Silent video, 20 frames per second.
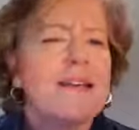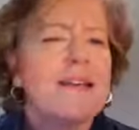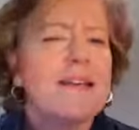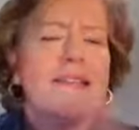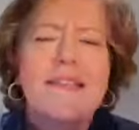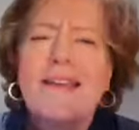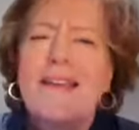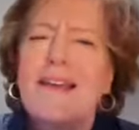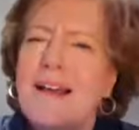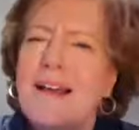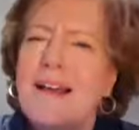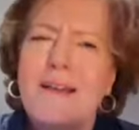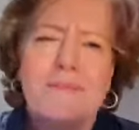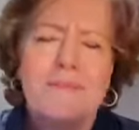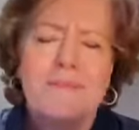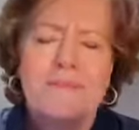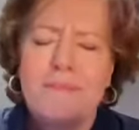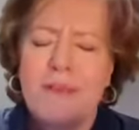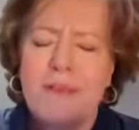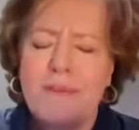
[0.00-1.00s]
And I say,
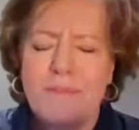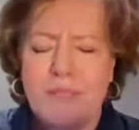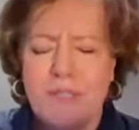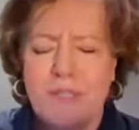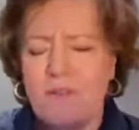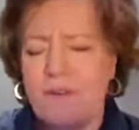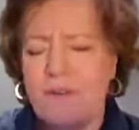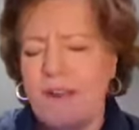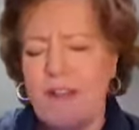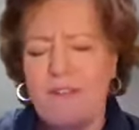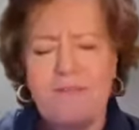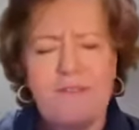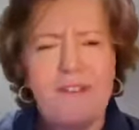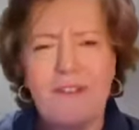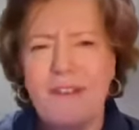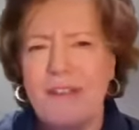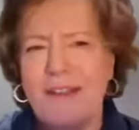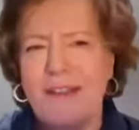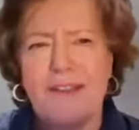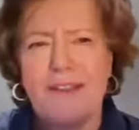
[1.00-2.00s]
I'm sorry. I
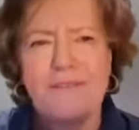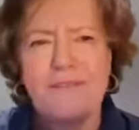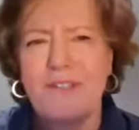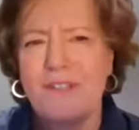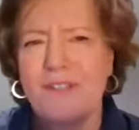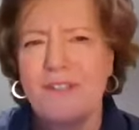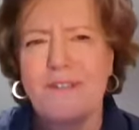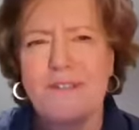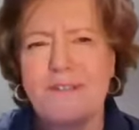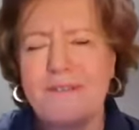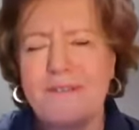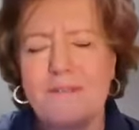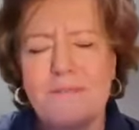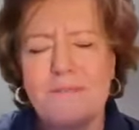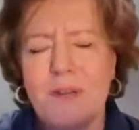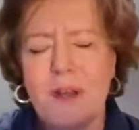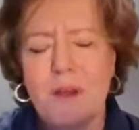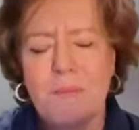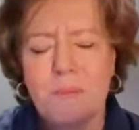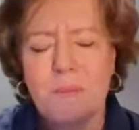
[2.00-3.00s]
feel like I've just
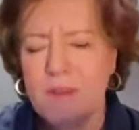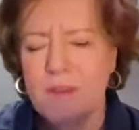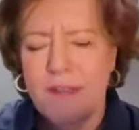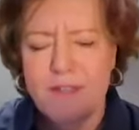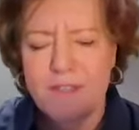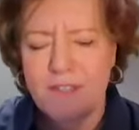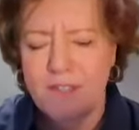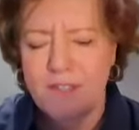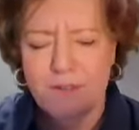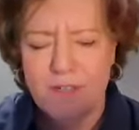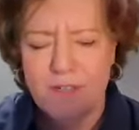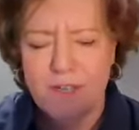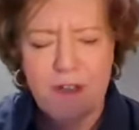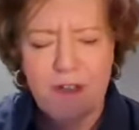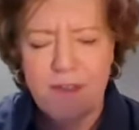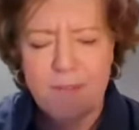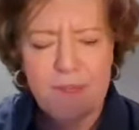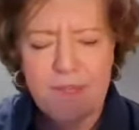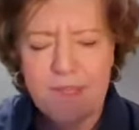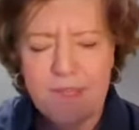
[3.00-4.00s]
monopolized your
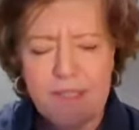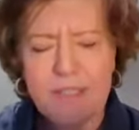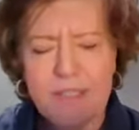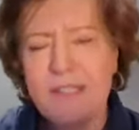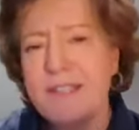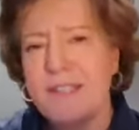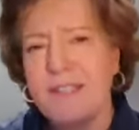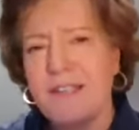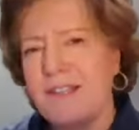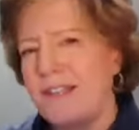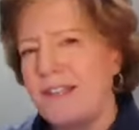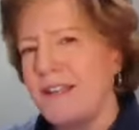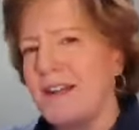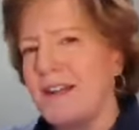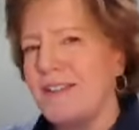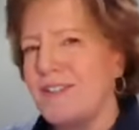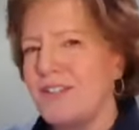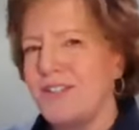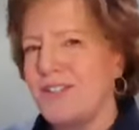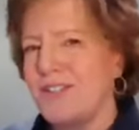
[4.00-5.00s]
time and this is silly and
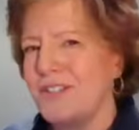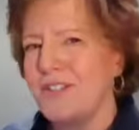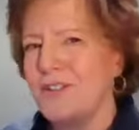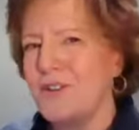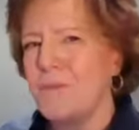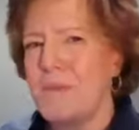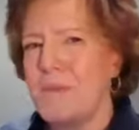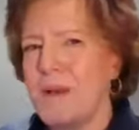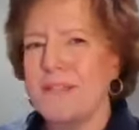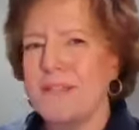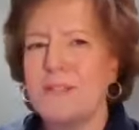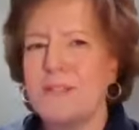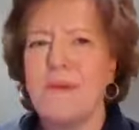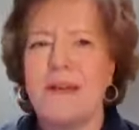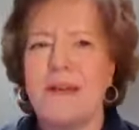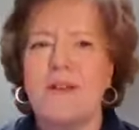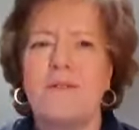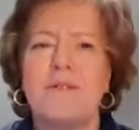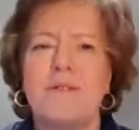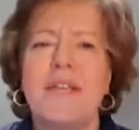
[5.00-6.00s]
I should just go back to
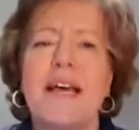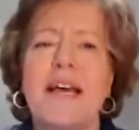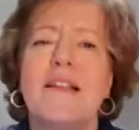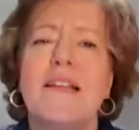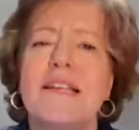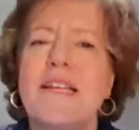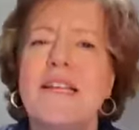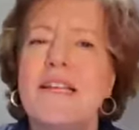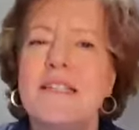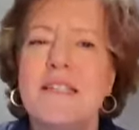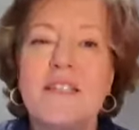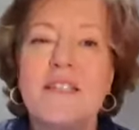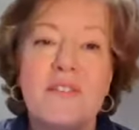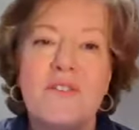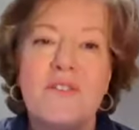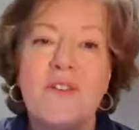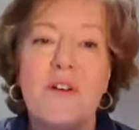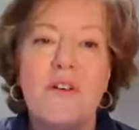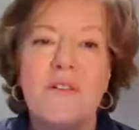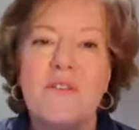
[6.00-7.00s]
my hotel. And he says,
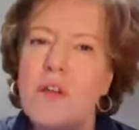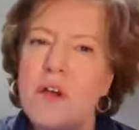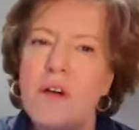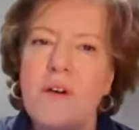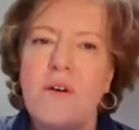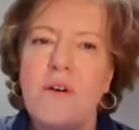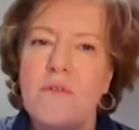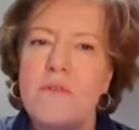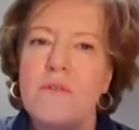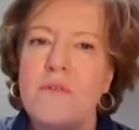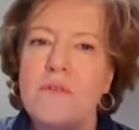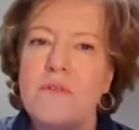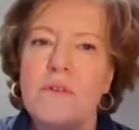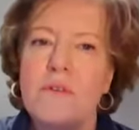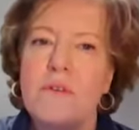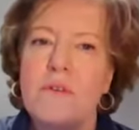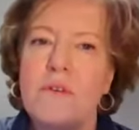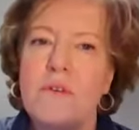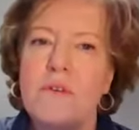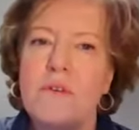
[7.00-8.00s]
no,
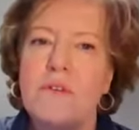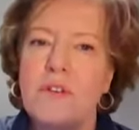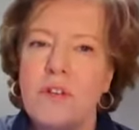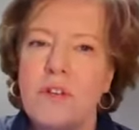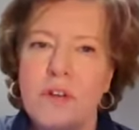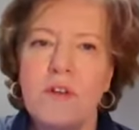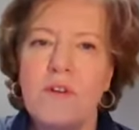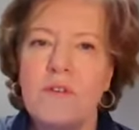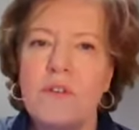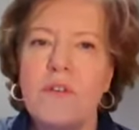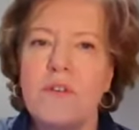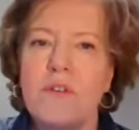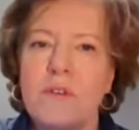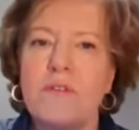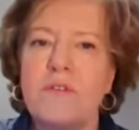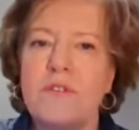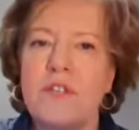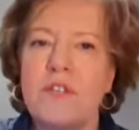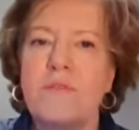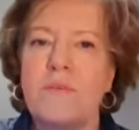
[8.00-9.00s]

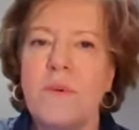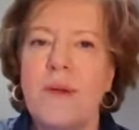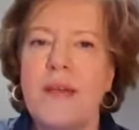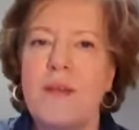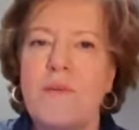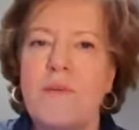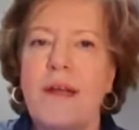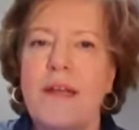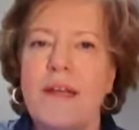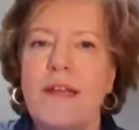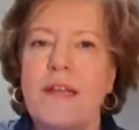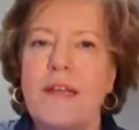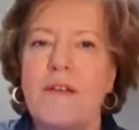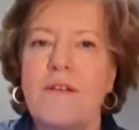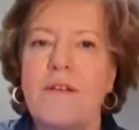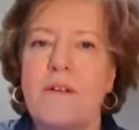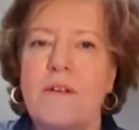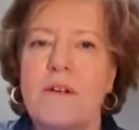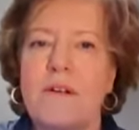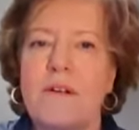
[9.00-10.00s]
you should wait right
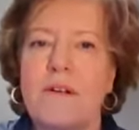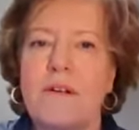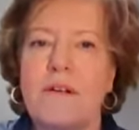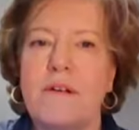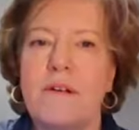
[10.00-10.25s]
here.